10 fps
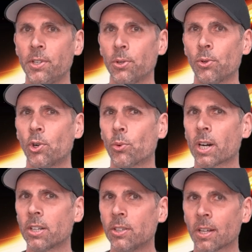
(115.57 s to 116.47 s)
you who
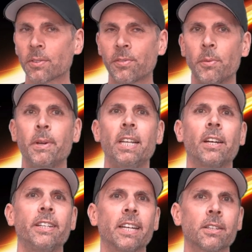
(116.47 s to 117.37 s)
are not familiar
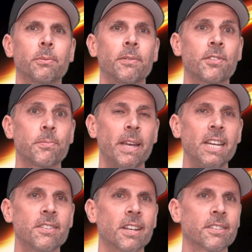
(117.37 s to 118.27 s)
yet with
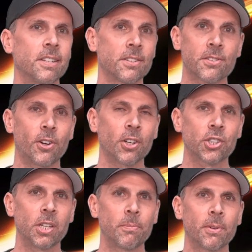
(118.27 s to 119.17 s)
SpaceX and
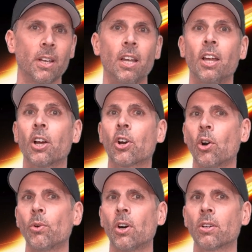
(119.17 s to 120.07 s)
Starship,
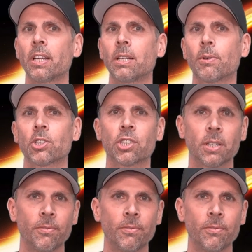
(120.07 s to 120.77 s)
go on and watch the